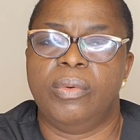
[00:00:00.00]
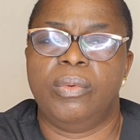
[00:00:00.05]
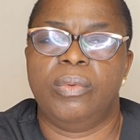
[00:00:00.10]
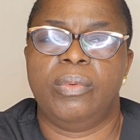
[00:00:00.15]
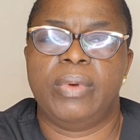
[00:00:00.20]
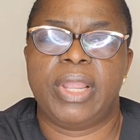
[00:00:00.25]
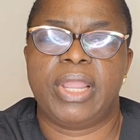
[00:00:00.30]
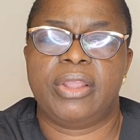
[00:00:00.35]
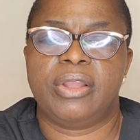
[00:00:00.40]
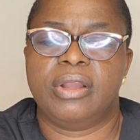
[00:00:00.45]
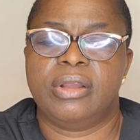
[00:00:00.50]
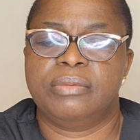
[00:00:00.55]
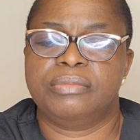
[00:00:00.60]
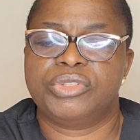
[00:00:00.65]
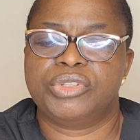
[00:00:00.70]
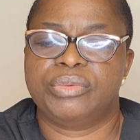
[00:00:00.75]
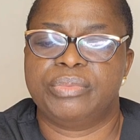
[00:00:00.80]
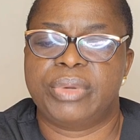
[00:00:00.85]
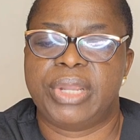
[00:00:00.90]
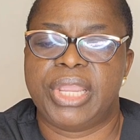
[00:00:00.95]
Welcome
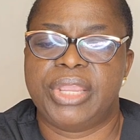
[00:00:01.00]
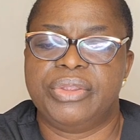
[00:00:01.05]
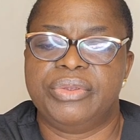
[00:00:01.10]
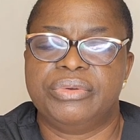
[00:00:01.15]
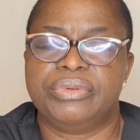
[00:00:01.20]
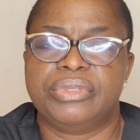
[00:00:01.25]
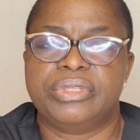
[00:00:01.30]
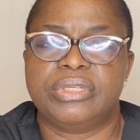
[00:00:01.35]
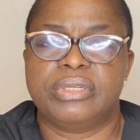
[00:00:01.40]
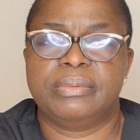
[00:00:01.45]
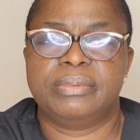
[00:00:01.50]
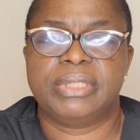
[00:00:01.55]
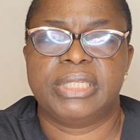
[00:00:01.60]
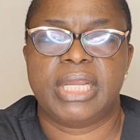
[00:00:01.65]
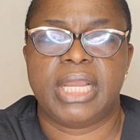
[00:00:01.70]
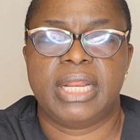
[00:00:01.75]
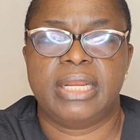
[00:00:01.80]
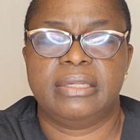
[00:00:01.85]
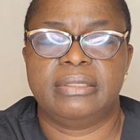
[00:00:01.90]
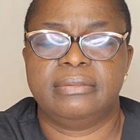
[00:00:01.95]
to my YouTube
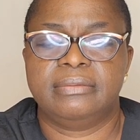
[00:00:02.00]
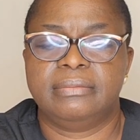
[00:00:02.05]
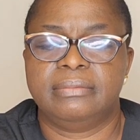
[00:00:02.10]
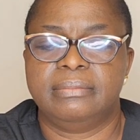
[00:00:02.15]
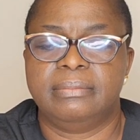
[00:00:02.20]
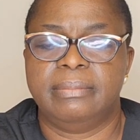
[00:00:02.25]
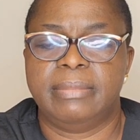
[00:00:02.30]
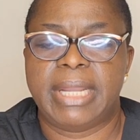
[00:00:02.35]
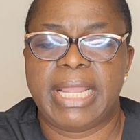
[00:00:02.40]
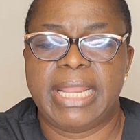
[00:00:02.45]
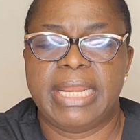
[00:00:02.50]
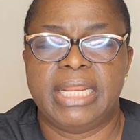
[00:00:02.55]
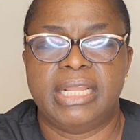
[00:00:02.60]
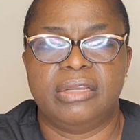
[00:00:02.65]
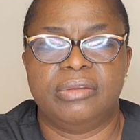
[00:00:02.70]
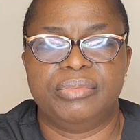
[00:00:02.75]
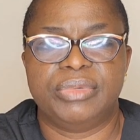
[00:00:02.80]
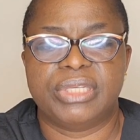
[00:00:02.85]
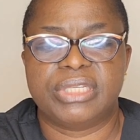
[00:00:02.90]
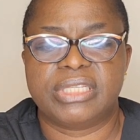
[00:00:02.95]
channel. My
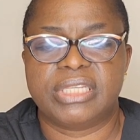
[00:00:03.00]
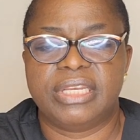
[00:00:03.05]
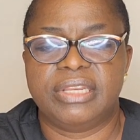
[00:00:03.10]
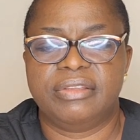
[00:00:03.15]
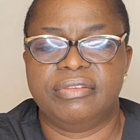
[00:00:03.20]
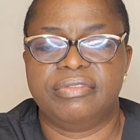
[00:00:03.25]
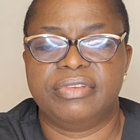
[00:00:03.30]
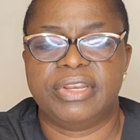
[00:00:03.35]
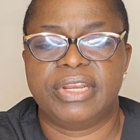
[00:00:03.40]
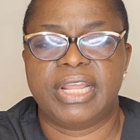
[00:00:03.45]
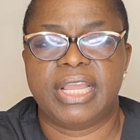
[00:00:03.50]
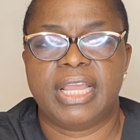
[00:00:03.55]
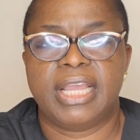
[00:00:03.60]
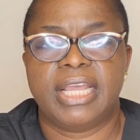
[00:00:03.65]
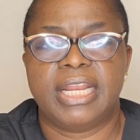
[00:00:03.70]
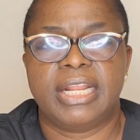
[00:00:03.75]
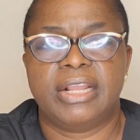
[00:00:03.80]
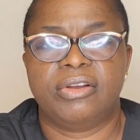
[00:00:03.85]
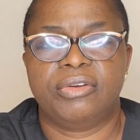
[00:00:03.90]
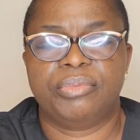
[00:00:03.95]
name is Livina
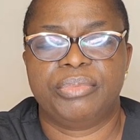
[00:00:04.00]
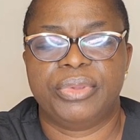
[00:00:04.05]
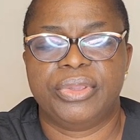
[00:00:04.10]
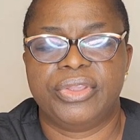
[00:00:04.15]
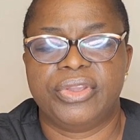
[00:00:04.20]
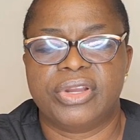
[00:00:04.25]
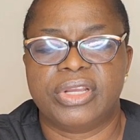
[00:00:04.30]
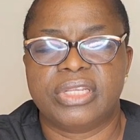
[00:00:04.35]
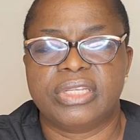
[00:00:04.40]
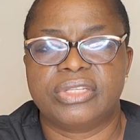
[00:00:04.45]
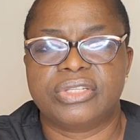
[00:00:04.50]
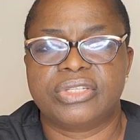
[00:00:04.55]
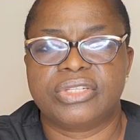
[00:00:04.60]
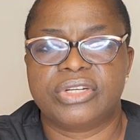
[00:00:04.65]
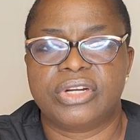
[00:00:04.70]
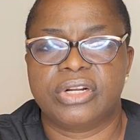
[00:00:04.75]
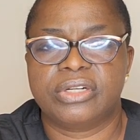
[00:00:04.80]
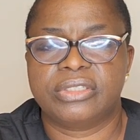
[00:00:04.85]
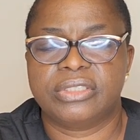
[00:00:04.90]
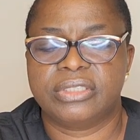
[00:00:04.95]
and I'll be your
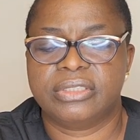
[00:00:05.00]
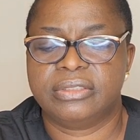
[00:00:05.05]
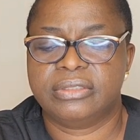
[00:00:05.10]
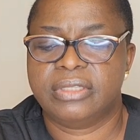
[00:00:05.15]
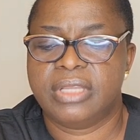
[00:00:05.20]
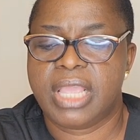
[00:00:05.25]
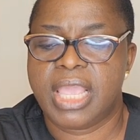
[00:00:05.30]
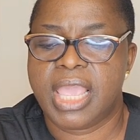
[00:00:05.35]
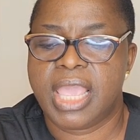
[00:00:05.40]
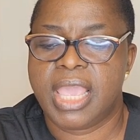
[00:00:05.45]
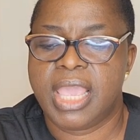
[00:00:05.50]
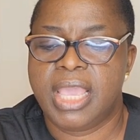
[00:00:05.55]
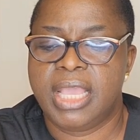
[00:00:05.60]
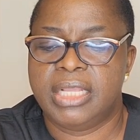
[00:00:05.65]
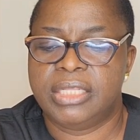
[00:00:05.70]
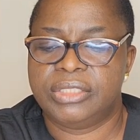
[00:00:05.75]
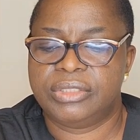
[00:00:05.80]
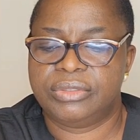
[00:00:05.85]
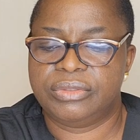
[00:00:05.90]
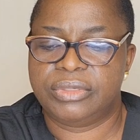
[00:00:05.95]
instructor.
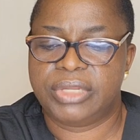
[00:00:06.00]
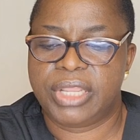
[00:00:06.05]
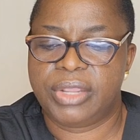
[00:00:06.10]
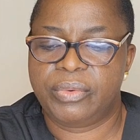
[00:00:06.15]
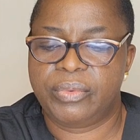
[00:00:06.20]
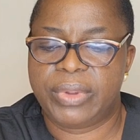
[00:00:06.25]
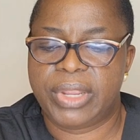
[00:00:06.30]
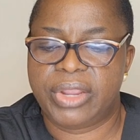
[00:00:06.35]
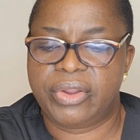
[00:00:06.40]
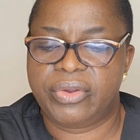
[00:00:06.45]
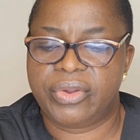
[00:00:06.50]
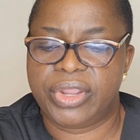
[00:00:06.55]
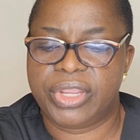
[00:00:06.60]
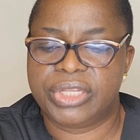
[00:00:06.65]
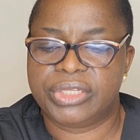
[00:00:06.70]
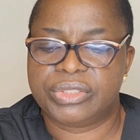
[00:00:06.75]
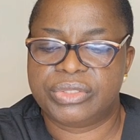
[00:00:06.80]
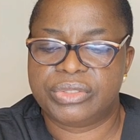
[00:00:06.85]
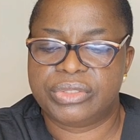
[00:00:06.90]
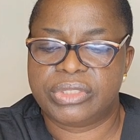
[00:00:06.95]
Today we are
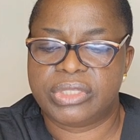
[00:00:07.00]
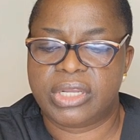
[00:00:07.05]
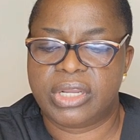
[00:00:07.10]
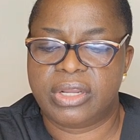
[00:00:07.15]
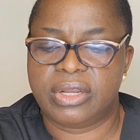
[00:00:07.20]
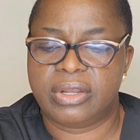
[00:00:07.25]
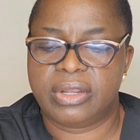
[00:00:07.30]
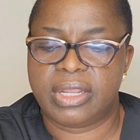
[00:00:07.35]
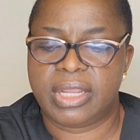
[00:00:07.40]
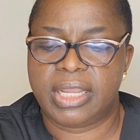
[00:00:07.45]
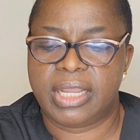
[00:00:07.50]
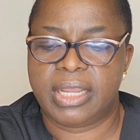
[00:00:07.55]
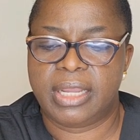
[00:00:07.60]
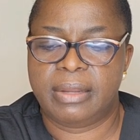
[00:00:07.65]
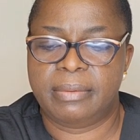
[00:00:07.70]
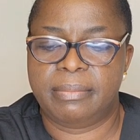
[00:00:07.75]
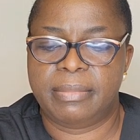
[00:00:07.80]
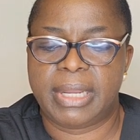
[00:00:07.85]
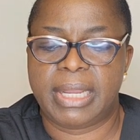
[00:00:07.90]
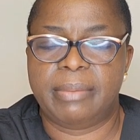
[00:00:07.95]
going to talk
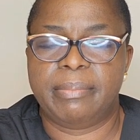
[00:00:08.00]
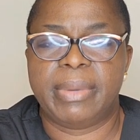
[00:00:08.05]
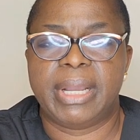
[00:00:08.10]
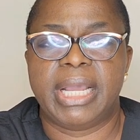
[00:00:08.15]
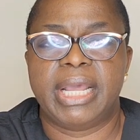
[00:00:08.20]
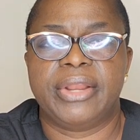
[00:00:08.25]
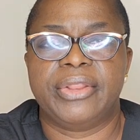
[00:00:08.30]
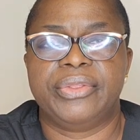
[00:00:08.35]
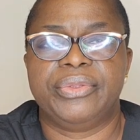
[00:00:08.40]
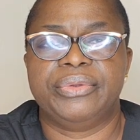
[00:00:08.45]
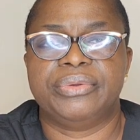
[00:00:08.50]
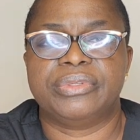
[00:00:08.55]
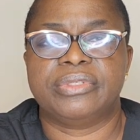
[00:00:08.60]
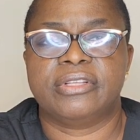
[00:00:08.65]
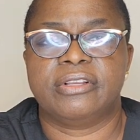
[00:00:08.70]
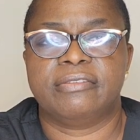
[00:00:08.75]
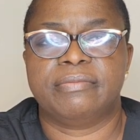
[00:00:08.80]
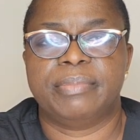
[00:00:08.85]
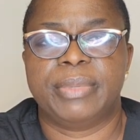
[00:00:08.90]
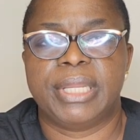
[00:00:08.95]
about the use
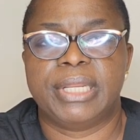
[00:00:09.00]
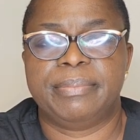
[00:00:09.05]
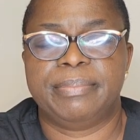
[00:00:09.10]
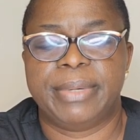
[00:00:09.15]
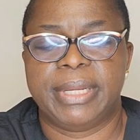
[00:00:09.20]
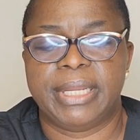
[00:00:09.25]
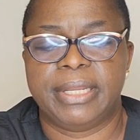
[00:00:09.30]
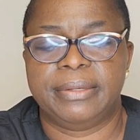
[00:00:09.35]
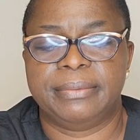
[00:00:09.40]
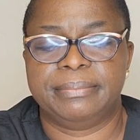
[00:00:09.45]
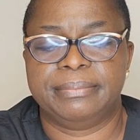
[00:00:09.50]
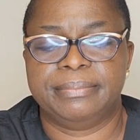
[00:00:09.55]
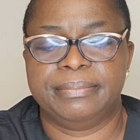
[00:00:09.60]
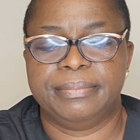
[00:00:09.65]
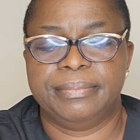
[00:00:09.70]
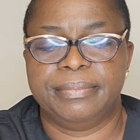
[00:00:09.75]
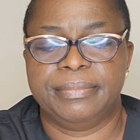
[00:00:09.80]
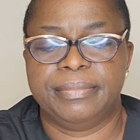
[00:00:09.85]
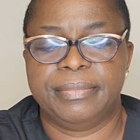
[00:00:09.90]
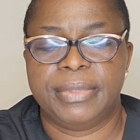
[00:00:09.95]
of bedpan.
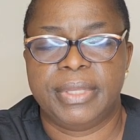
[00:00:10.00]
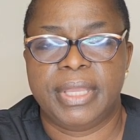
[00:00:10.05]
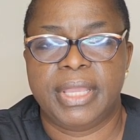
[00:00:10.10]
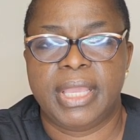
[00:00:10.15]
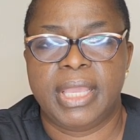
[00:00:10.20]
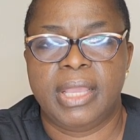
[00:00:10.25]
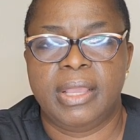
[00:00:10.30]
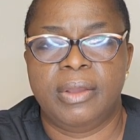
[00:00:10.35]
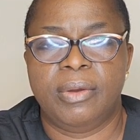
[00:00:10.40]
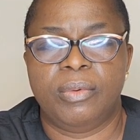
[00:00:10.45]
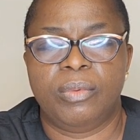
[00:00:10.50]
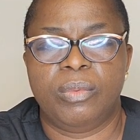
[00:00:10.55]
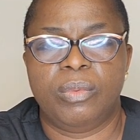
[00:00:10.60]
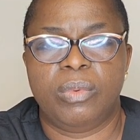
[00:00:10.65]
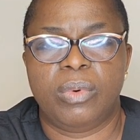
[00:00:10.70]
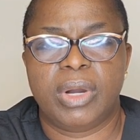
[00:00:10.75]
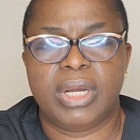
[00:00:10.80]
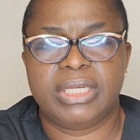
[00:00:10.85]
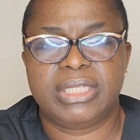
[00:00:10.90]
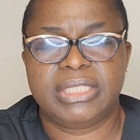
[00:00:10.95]

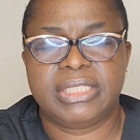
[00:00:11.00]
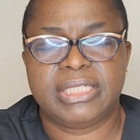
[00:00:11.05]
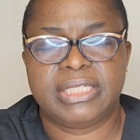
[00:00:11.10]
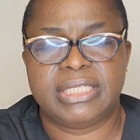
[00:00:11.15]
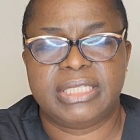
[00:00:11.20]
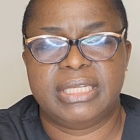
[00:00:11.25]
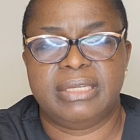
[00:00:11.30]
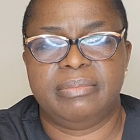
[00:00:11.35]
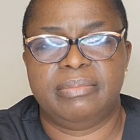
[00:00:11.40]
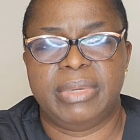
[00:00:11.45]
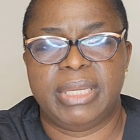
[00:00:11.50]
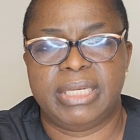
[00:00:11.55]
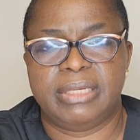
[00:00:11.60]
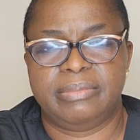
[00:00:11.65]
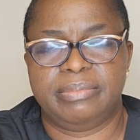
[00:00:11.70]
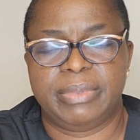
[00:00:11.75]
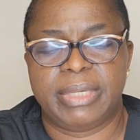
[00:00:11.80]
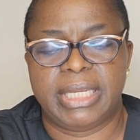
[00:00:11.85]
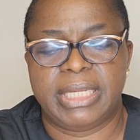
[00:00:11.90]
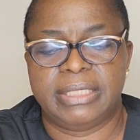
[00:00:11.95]
What is a
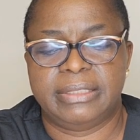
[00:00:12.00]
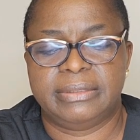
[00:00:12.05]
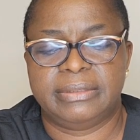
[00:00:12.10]
bedpan?